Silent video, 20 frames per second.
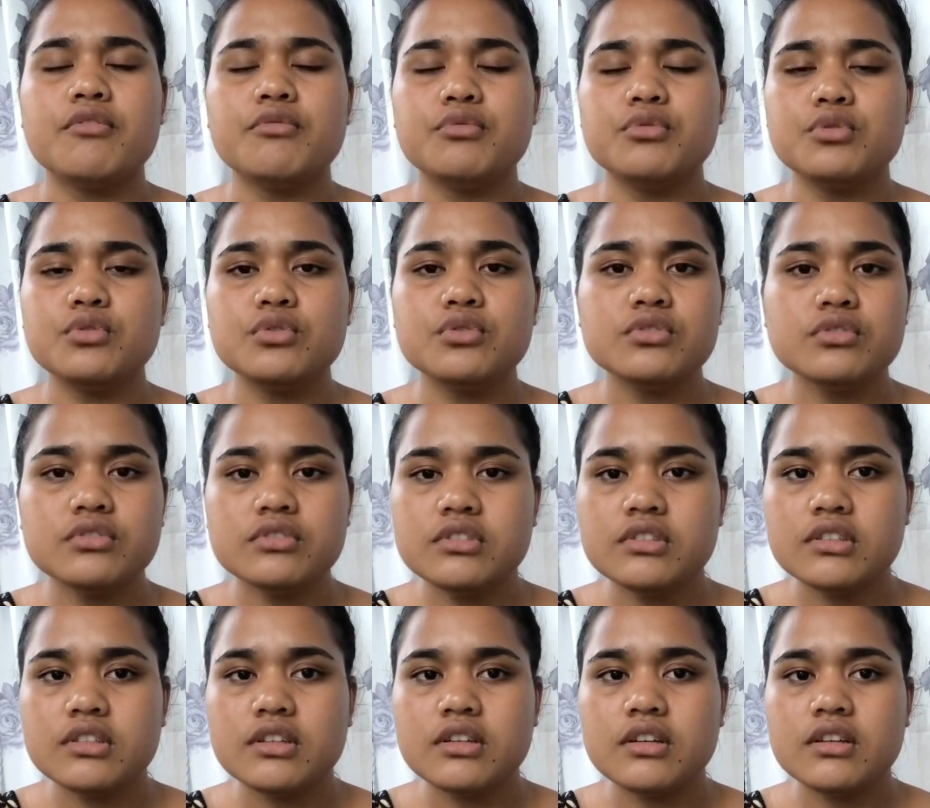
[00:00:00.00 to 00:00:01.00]

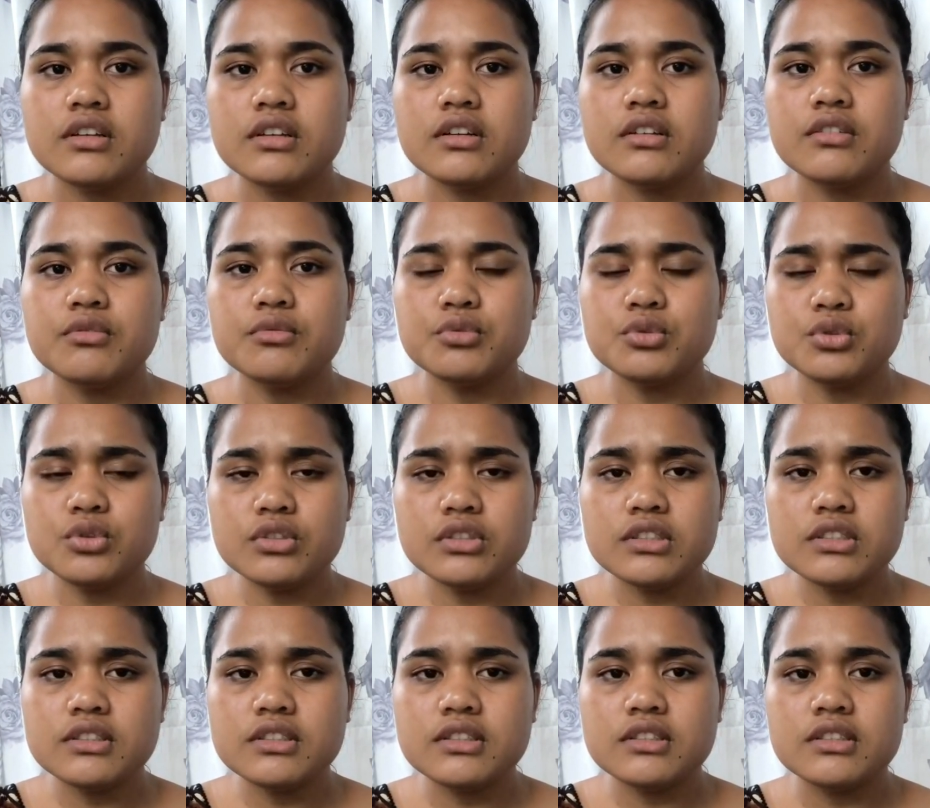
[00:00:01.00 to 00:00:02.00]
ruled
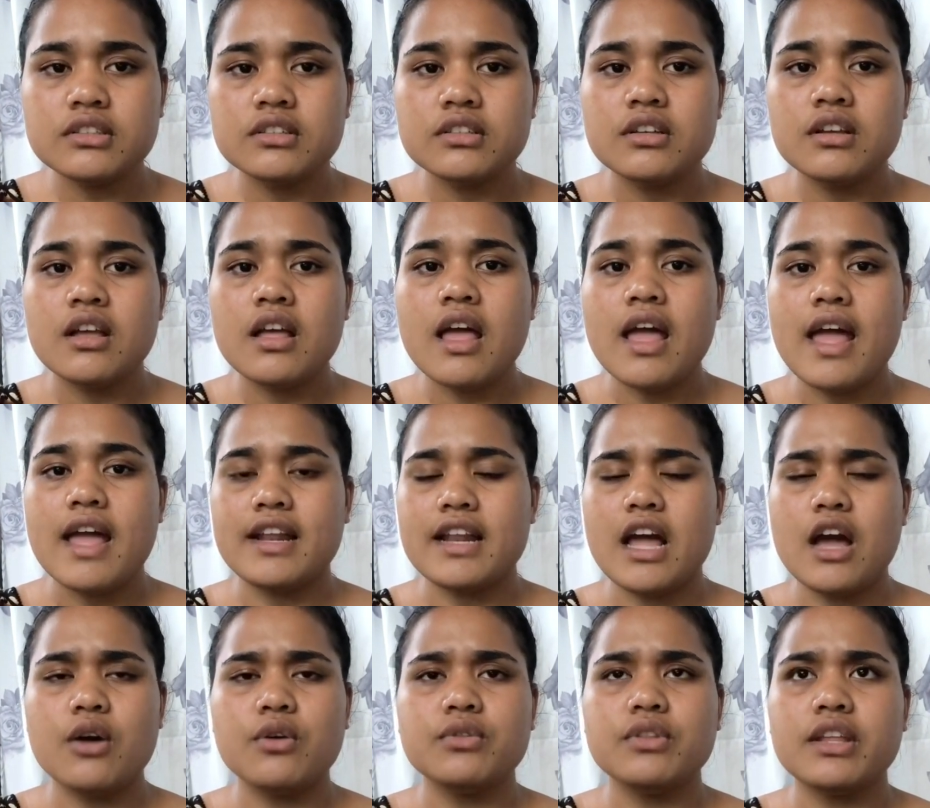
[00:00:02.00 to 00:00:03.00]
and
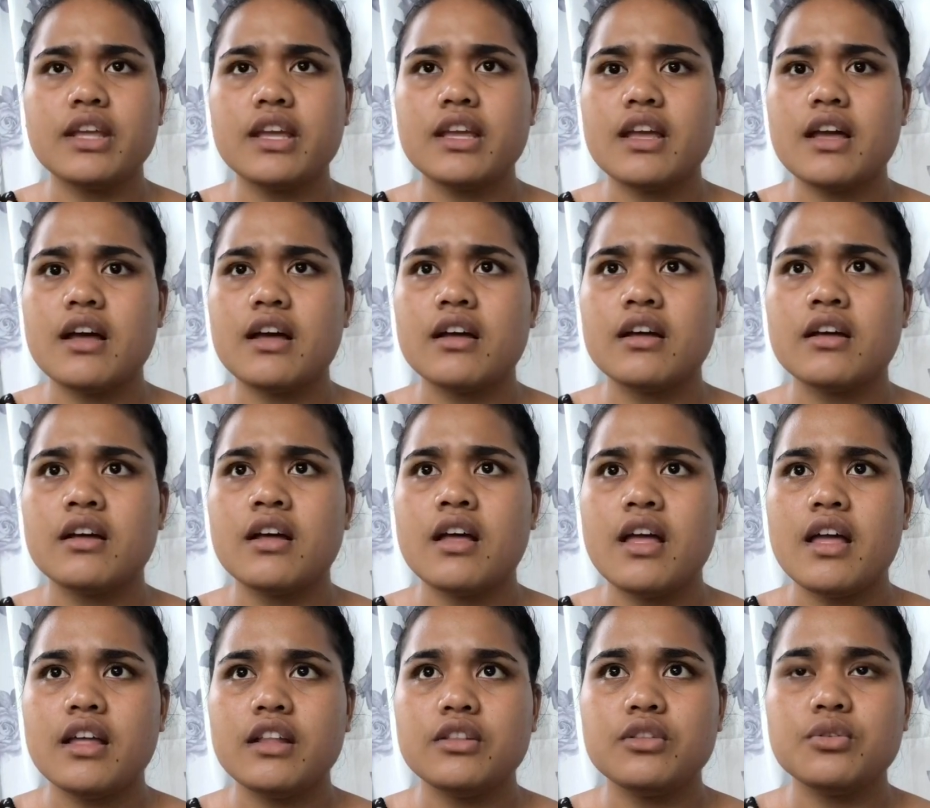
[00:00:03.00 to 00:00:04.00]
how they are
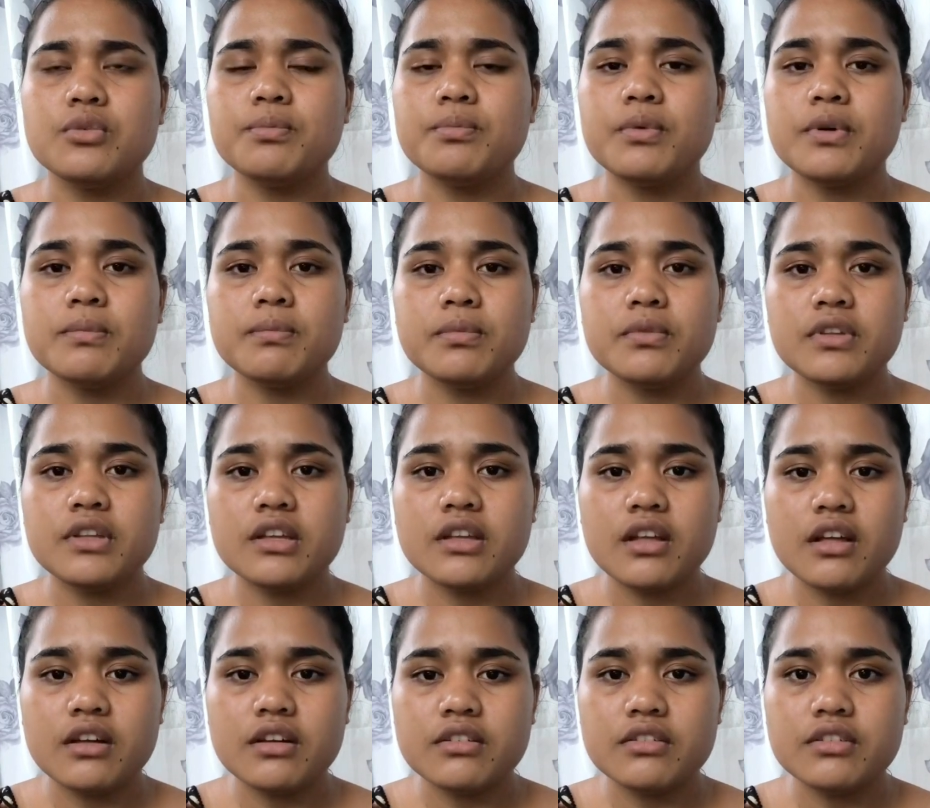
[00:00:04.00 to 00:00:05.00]
handle public
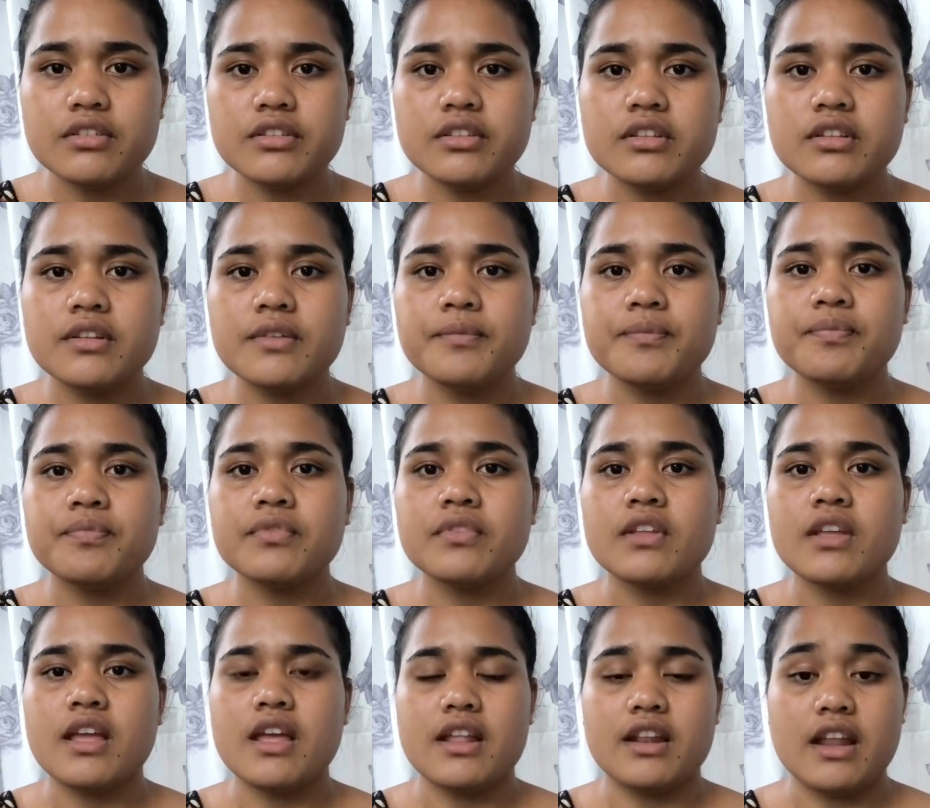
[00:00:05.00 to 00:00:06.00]
health
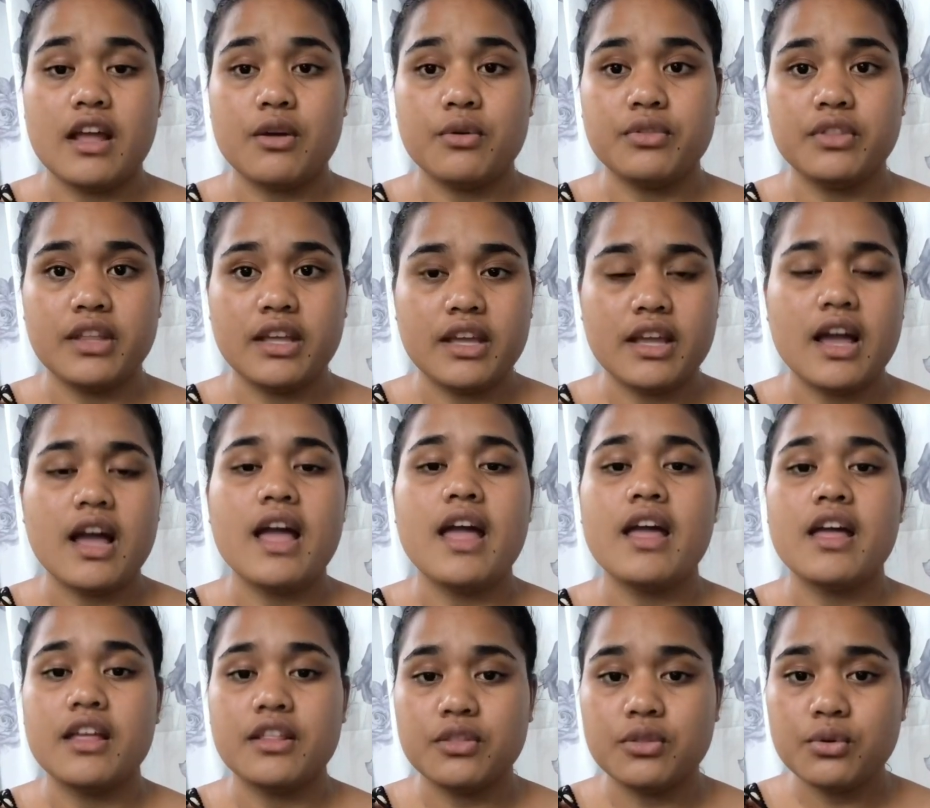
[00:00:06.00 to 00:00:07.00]
and how they
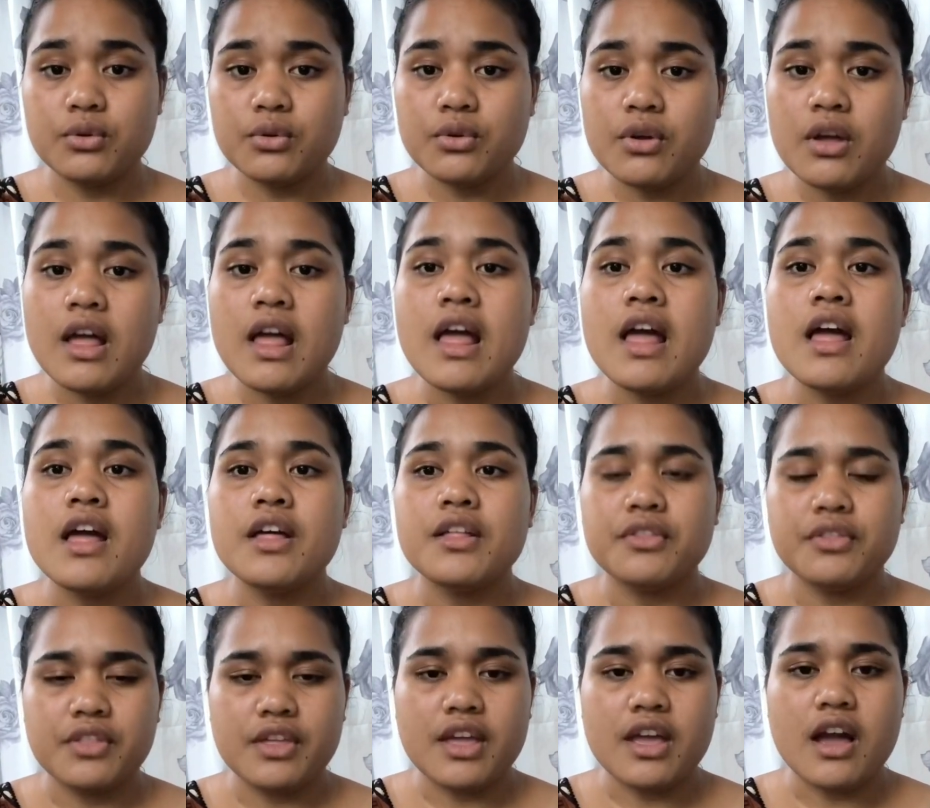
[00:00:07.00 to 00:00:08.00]
handle
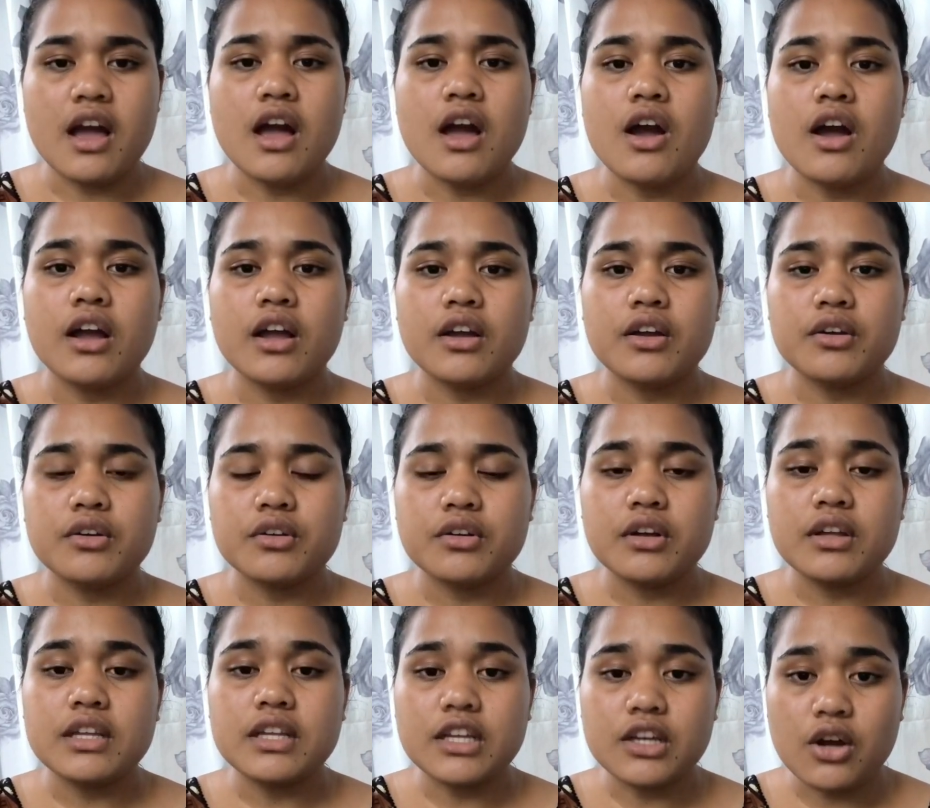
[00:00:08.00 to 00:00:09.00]
their
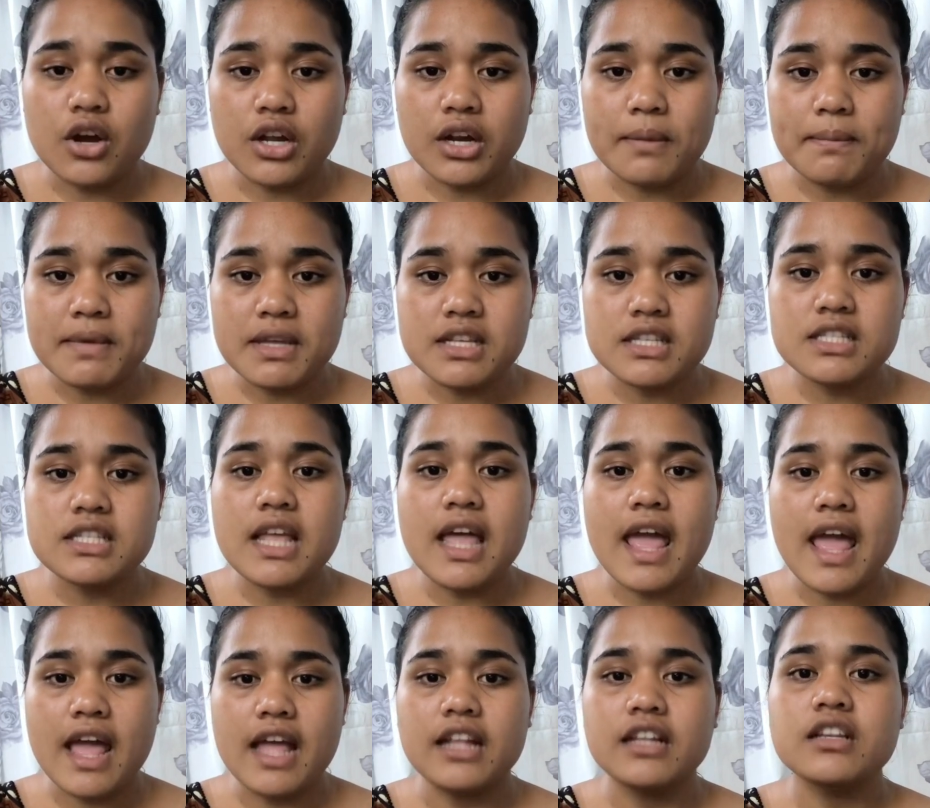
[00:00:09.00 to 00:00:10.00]
economies
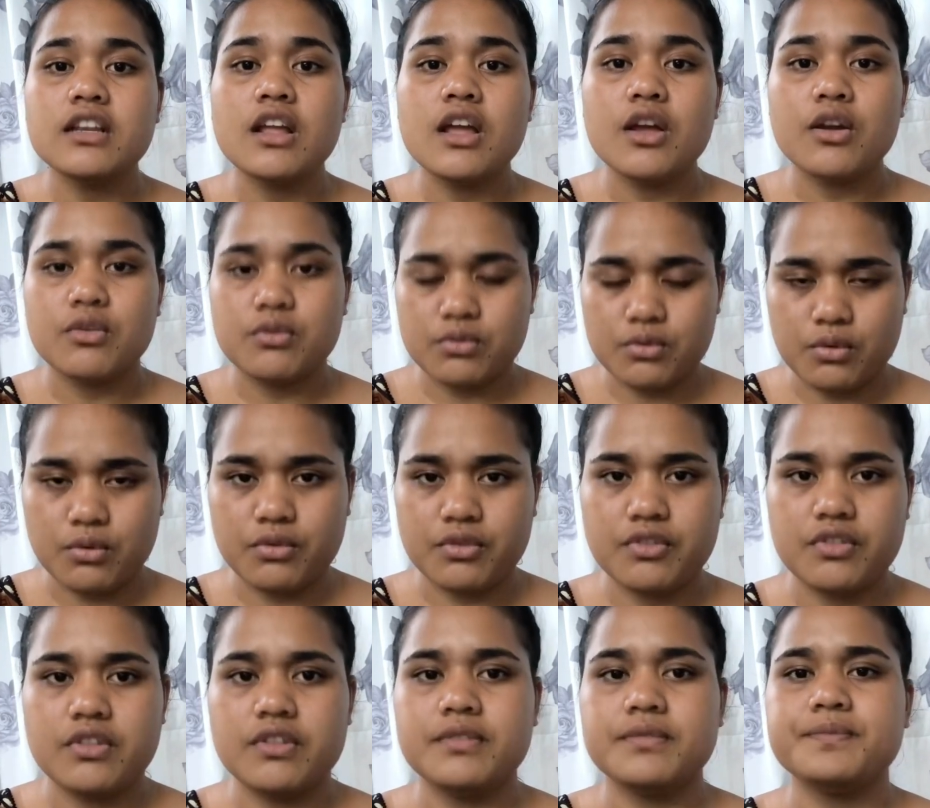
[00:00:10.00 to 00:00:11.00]
and growth.